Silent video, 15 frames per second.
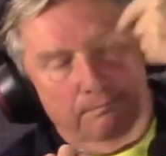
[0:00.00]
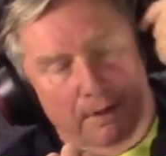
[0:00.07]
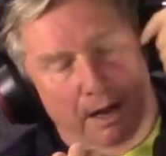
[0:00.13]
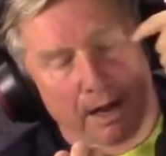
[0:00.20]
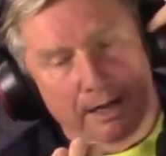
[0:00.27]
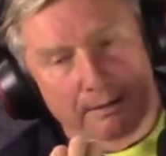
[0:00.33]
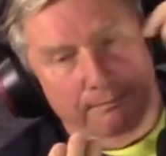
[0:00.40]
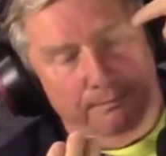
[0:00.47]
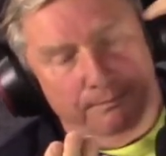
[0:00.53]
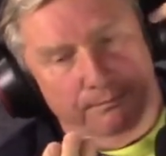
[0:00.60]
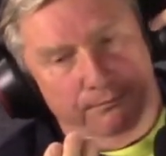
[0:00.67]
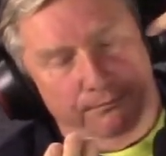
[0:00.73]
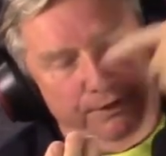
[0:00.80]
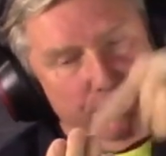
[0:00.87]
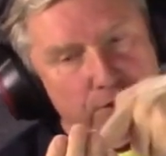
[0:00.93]
I am
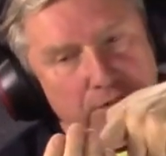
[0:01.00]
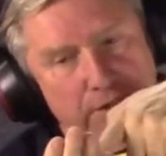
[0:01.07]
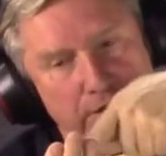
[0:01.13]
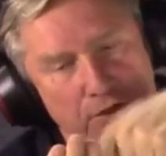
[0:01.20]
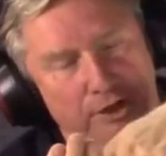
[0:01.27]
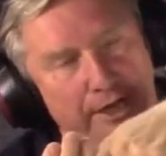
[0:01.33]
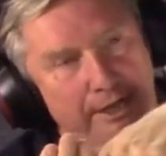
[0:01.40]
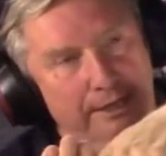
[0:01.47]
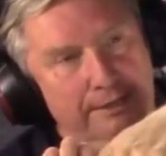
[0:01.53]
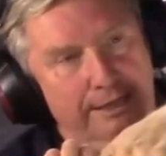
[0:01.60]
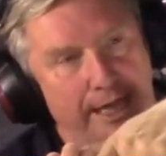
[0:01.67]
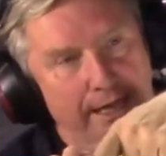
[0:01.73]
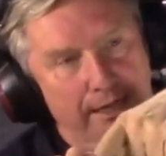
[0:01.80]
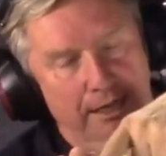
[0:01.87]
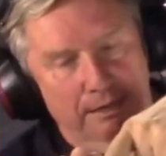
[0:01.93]
visually looking at
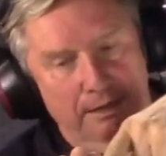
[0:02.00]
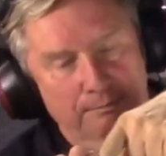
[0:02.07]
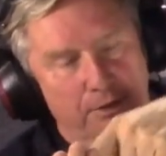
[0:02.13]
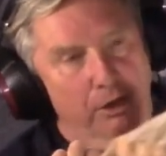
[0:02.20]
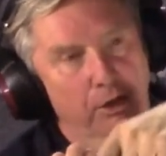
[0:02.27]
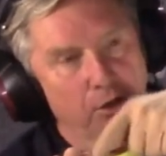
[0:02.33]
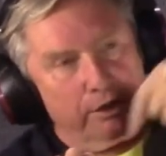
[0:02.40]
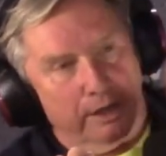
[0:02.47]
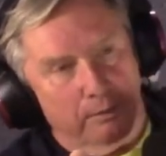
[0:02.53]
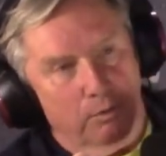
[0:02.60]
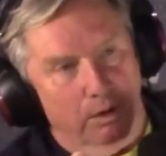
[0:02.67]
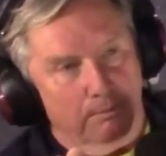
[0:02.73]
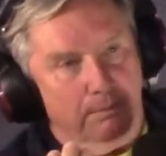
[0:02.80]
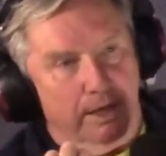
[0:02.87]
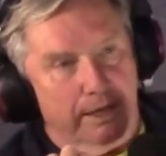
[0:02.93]
that and I'm clocking
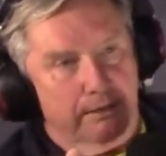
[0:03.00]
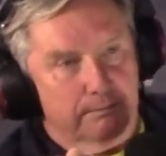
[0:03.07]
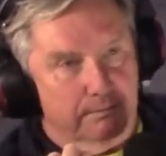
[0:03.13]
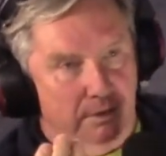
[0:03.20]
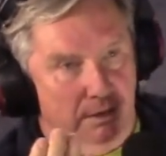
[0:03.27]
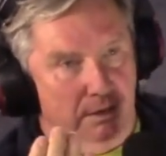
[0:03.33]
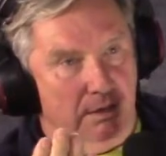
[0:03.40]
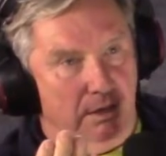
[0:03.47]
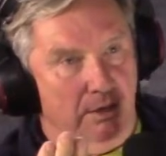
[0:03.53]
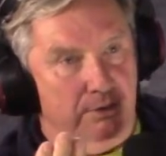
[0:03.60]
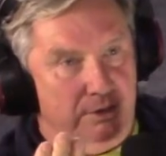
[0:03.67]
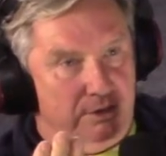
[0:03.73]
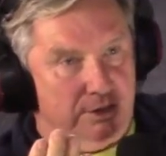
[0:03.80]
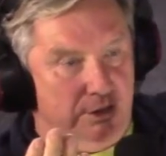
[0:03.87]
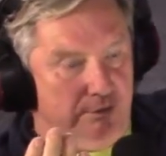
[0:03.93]
what my own
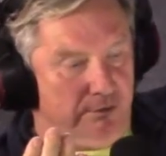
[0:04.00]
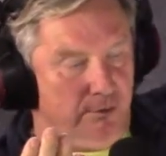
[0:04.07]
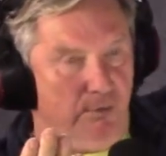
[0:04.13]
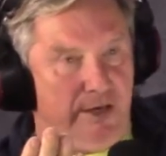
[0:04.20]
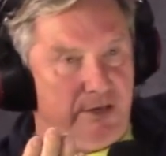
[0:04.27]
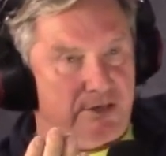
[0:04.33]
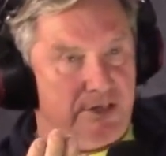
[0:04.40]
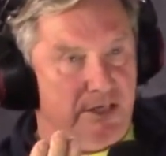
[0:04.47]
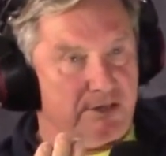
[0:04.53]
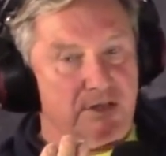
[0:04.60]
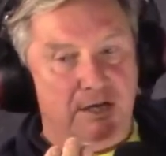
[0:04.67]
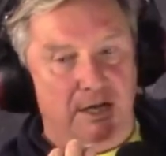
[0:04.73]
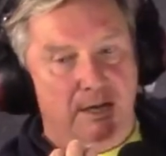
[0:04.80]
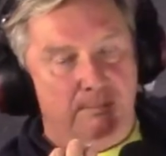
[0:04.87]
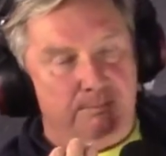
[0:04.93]
interior awareness is.
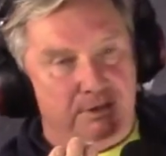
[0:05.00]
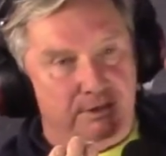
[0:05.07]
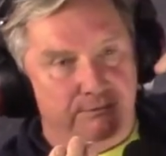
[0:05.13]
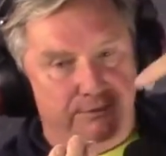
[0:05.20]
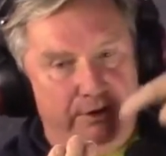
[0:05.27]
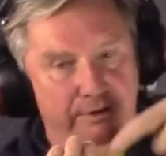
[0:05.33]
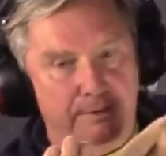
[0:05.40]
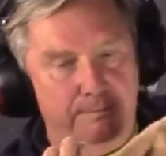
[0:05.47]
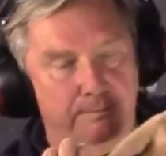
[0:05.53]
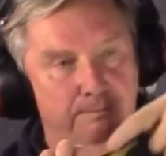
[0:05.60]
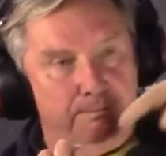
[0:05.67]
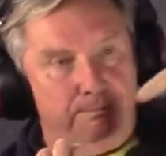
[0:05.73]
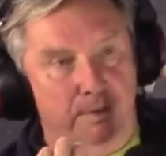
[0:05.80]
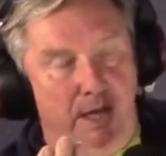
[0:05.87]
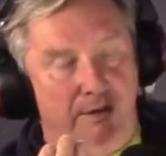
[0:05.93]
But the very
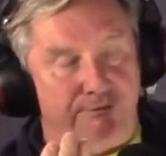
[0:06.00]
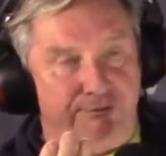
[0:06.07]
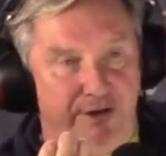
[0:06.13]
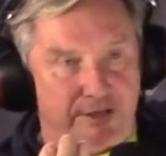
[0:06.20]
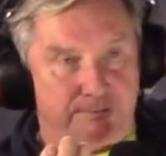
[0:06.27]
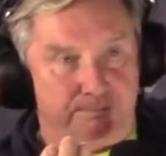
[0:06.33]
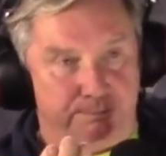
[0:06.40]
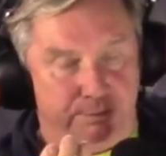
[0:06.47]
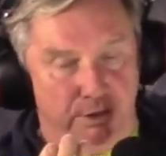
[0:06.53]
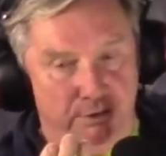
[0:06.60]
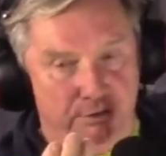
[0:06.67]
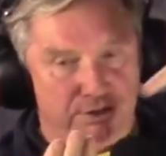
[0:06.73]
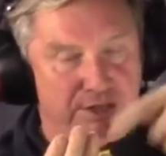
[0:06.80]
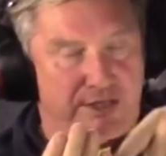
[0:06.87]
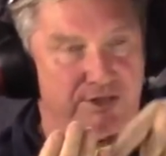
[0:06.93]
affect
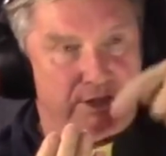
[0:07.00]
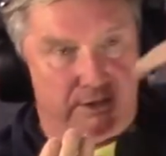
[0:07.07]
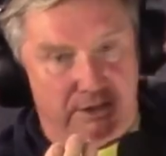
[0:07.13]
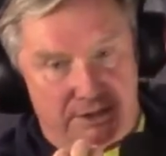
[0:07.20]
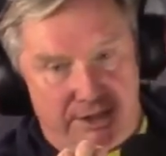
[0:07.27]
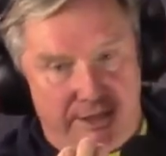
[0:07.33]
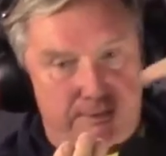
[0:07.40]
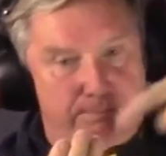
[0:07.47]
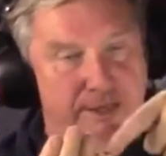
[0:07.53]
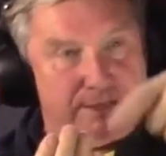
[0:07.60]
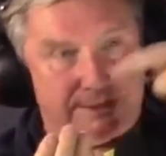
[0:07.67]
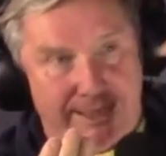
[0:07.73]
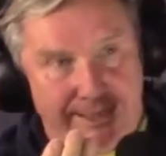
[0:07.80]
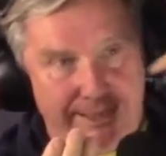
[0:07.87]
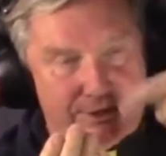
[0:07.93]
processing that takes place,
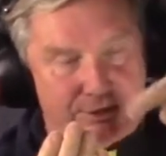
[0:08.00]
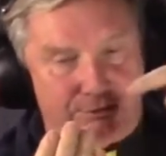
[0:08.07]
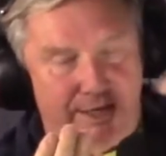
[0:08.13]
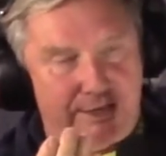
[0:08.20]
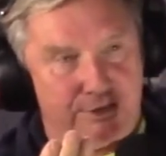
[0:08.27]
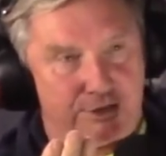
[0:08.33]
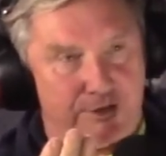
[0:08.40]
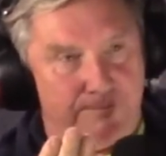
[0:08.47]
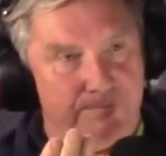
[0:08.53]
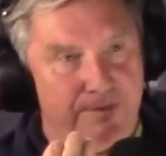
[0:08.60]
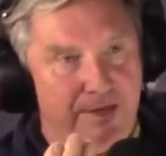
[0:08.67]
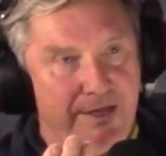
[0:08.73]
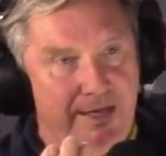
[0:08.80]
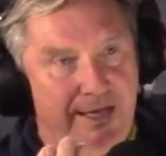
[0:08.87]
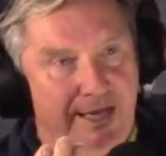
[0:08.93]
that interaction,
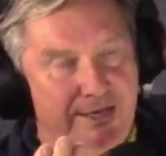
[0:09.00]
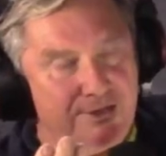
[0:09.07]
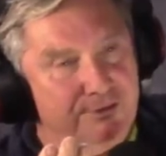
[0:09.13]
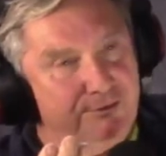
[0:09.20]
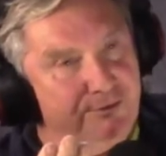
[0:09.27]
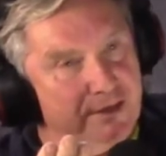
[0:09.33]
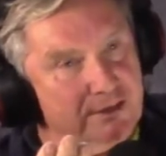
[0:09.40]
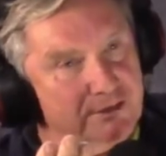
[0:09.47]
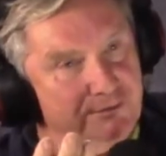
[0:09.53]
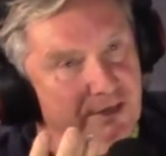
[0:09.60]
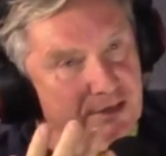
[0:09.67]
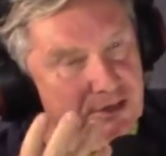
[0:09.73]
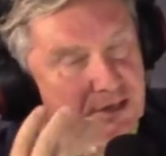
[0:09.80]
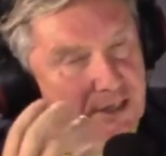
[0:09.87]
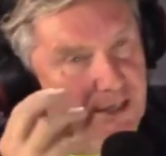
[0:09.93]
has an effect of
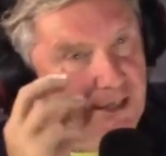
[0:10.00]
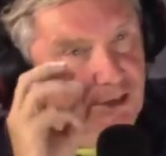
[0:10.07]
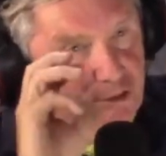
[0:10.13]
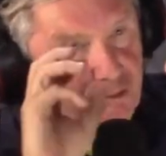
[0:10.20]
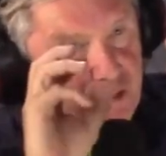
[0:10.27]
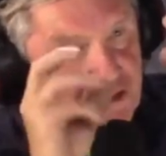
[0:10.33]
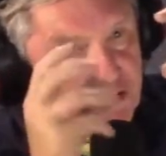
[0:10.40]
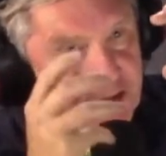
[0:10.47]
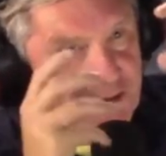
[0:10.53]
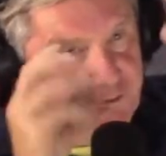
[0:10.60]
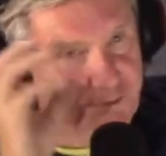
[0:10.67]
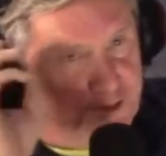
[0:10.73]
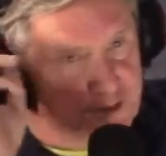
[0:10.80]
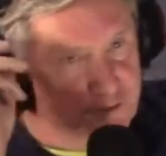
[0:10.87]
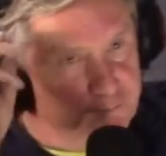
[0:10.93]
actually increasing the
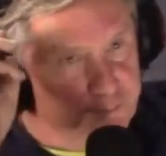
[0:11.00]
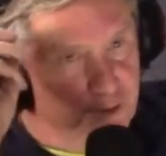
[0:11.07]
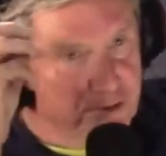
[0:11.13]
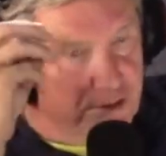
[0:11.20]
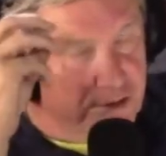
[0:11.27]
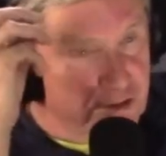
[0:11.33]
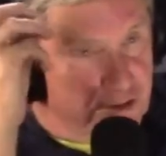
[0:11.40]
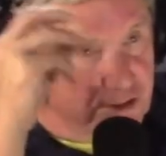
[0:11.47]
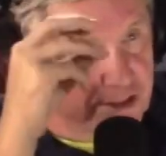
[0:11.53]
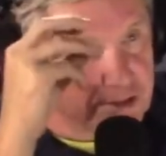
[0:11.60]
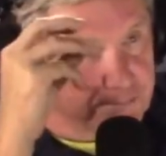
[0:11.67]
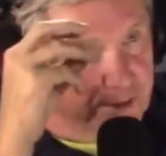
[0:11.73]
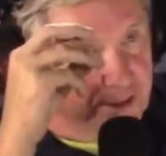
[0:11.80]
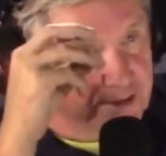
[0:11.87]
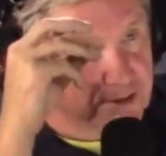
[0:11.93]
affective processing that takes
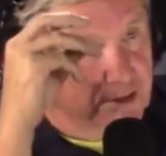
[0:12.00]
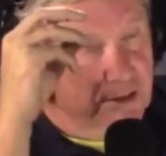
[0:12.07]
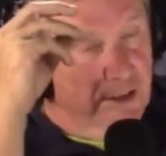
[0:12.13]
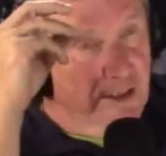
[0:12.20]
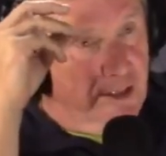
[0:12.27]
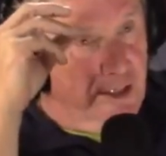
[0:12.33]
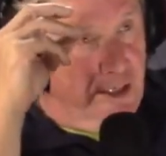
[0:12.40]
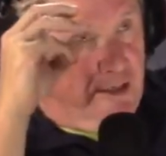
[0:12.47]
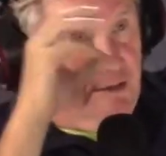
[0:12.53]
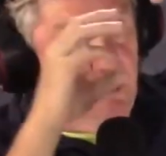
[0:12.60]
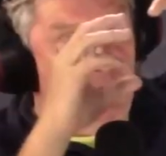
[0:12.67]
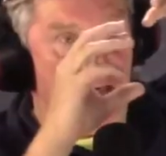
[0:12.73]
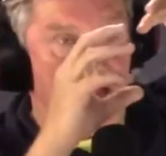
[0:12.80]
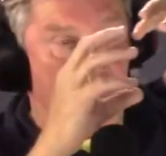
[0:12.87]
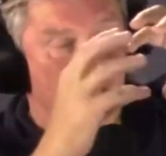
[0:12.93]
place in
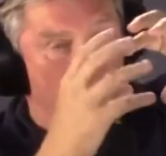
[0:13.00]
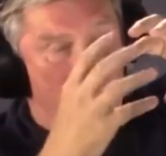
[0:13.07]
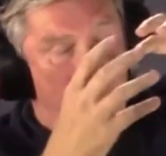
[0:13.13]
the